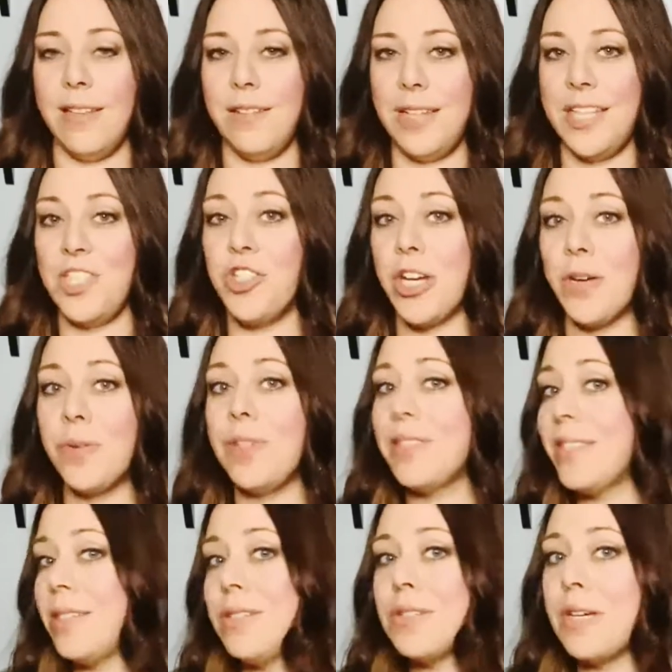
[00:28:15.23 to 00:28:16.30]
in general,
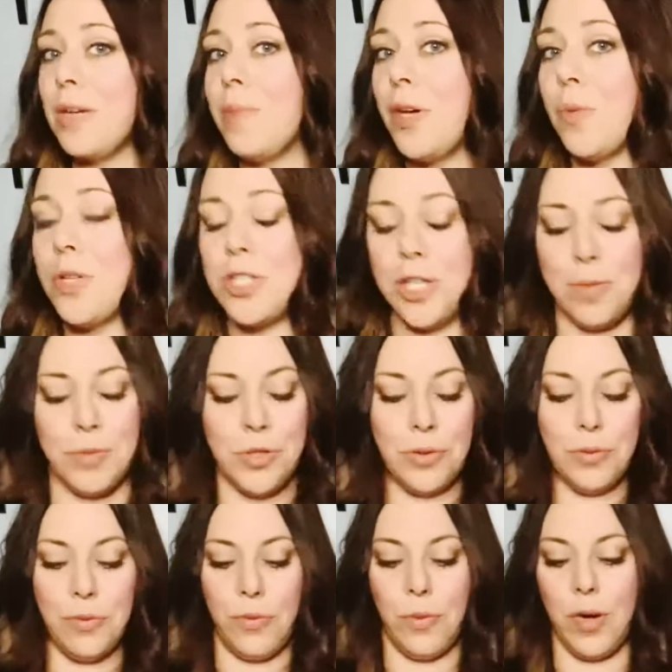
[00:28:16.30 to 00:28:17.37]
this is going to be a wish come
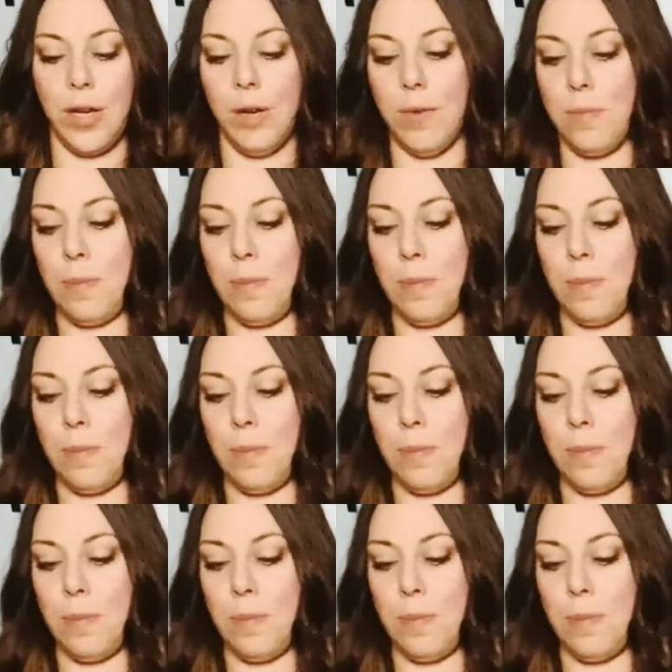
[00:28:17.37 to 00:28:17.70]
true for you.